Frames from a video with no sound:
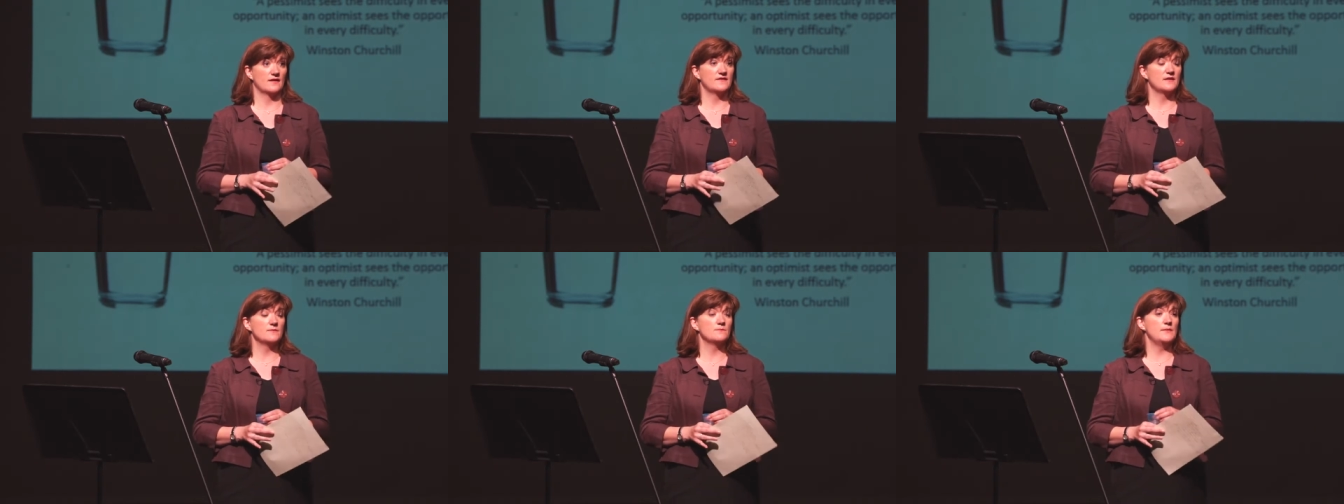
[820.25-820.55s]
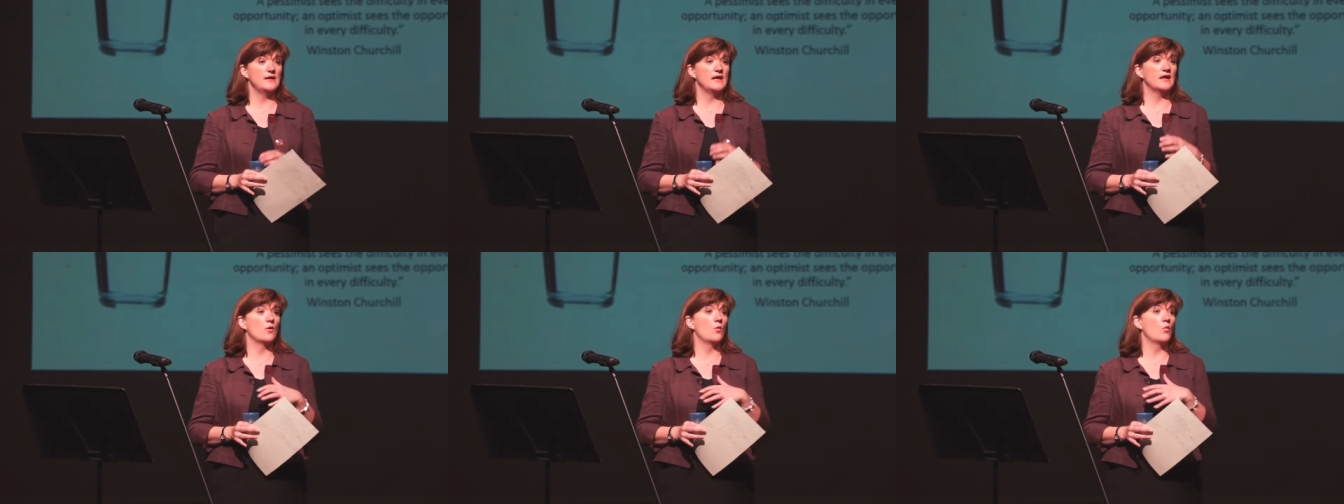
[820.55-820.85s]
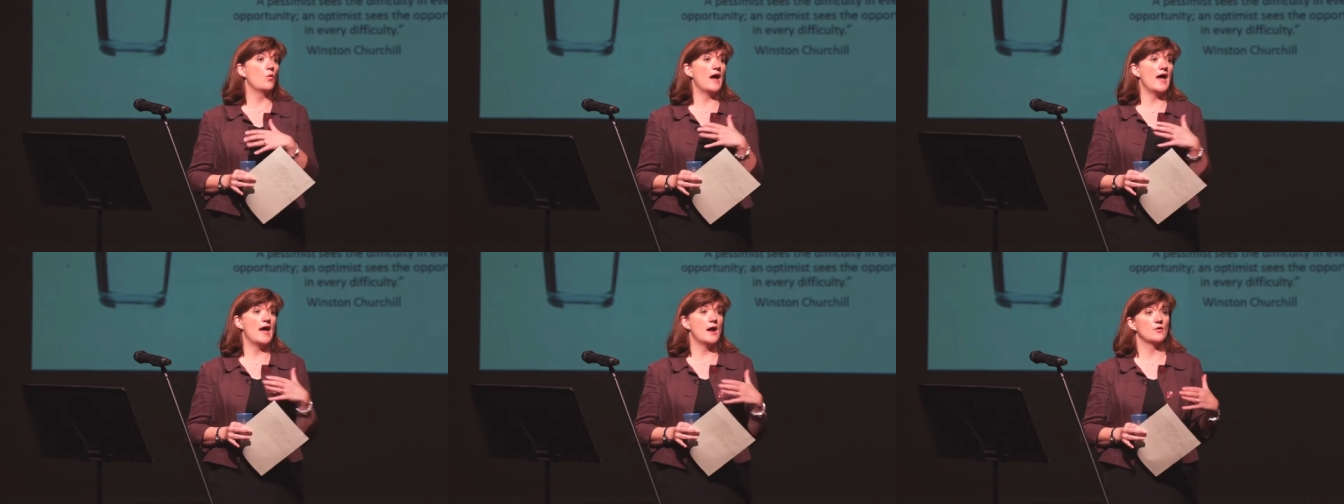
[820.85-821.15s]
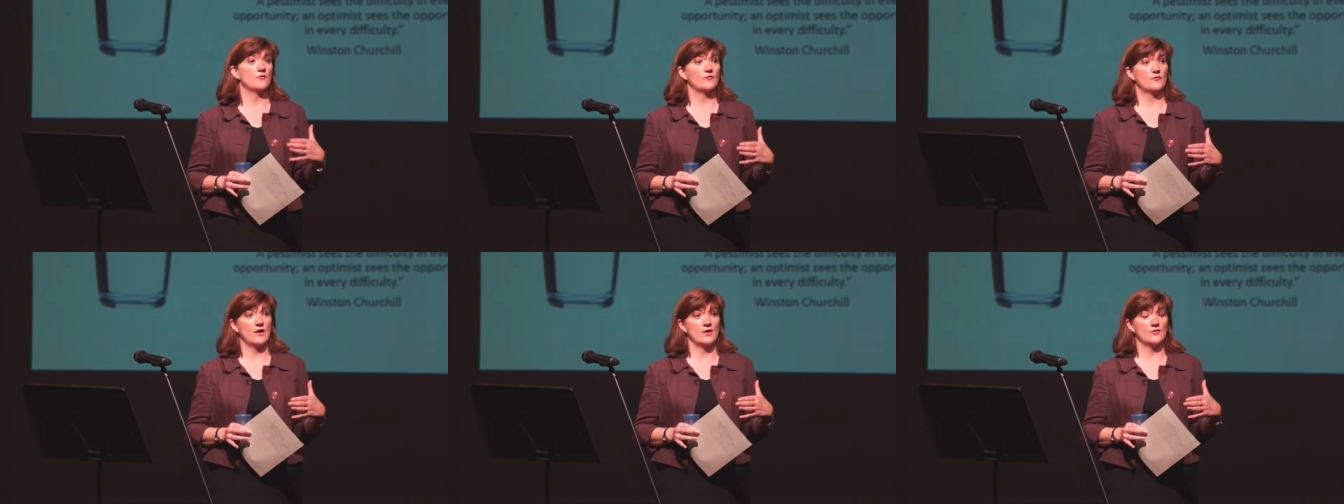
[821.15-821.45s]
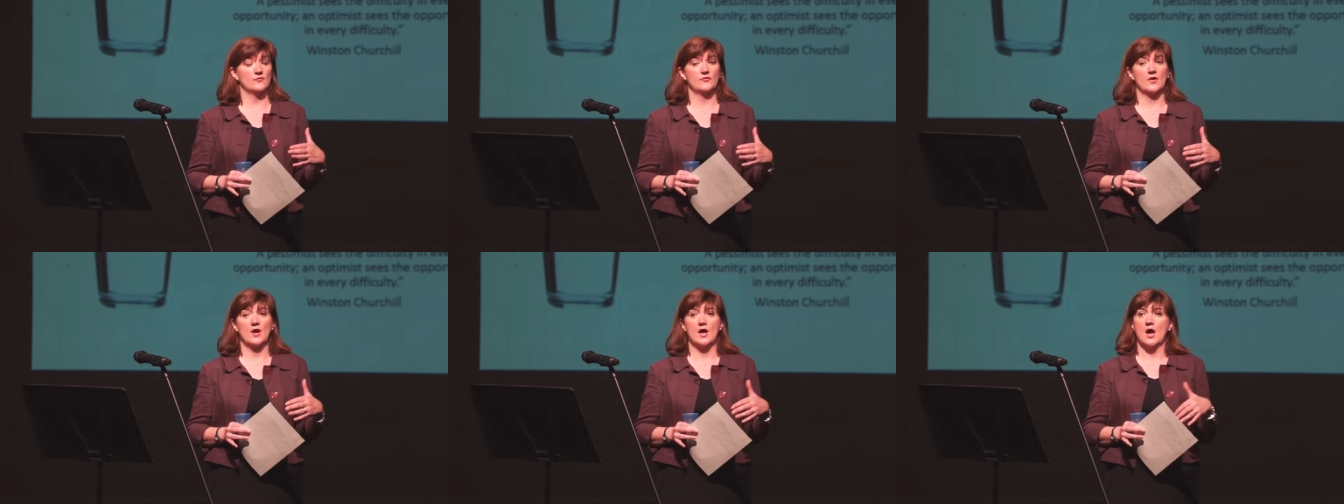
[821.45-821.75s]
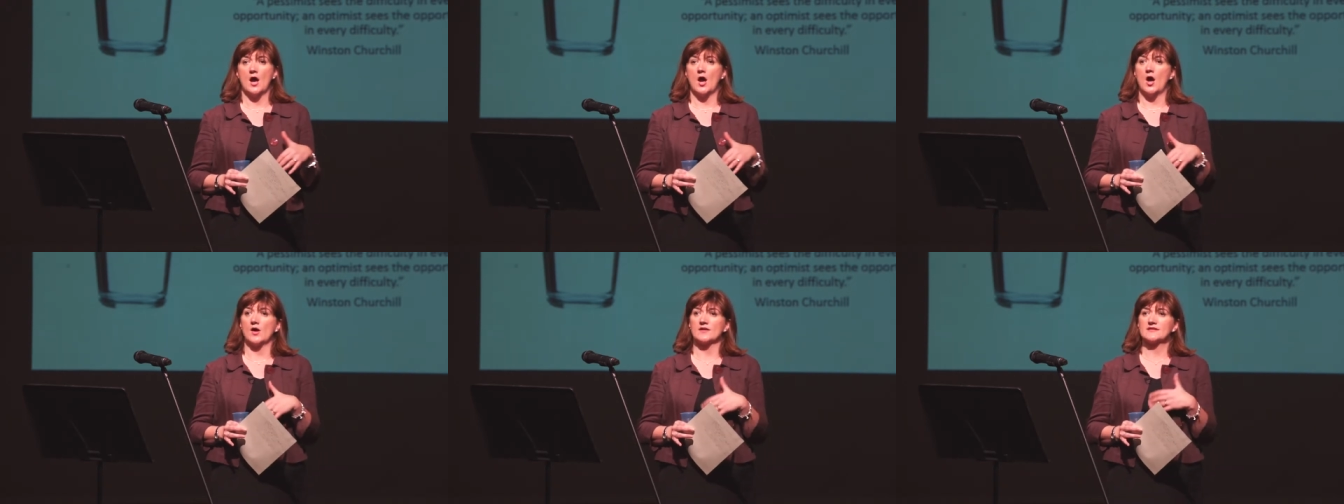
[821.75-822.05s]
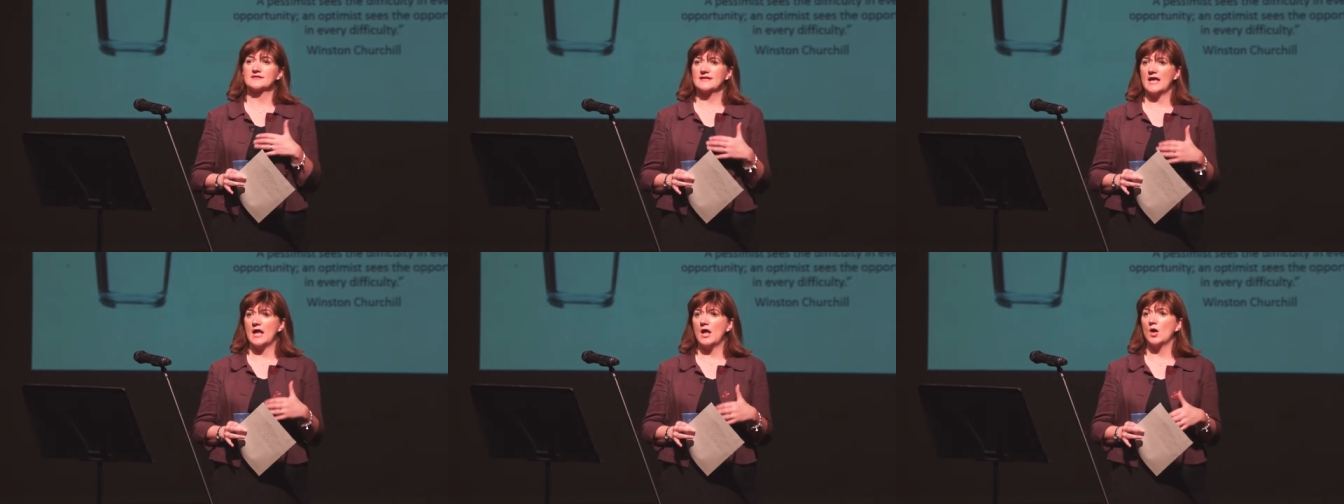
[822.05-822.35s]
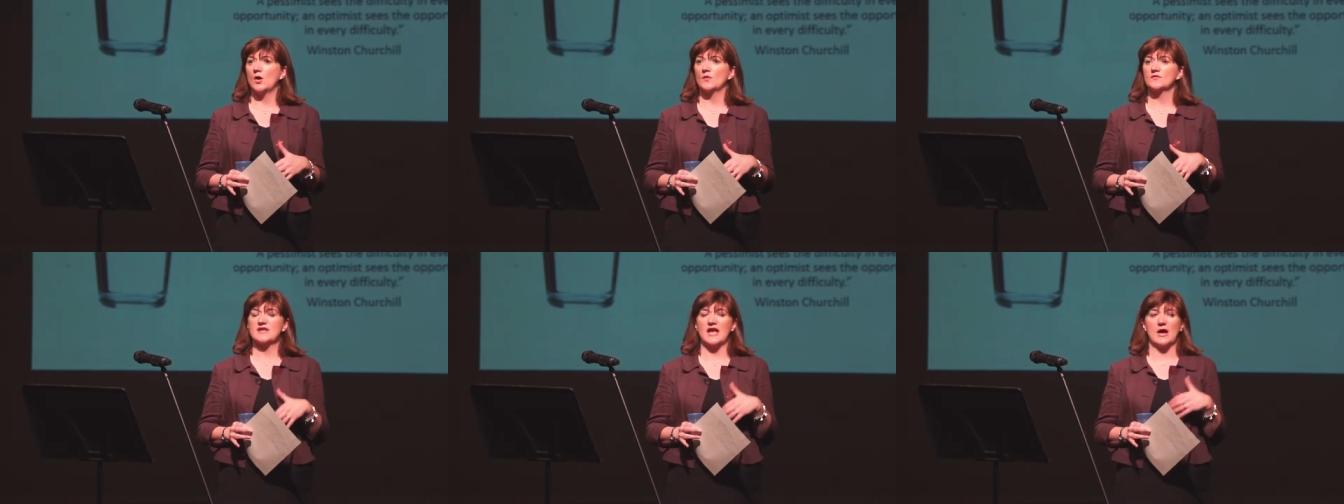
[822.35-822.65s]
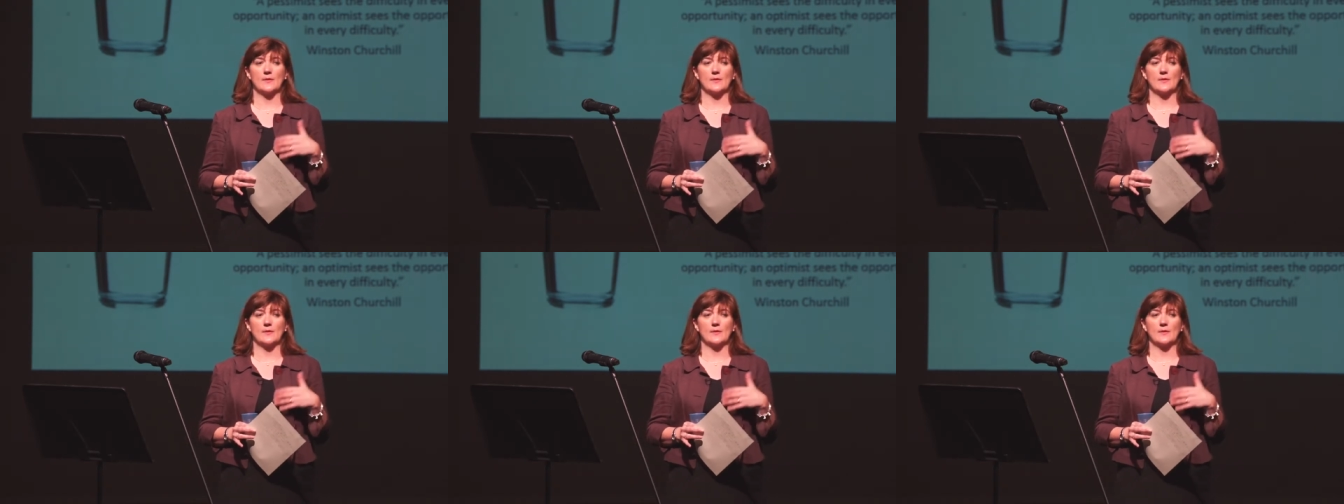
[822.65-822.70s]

I think being aware of ourselves,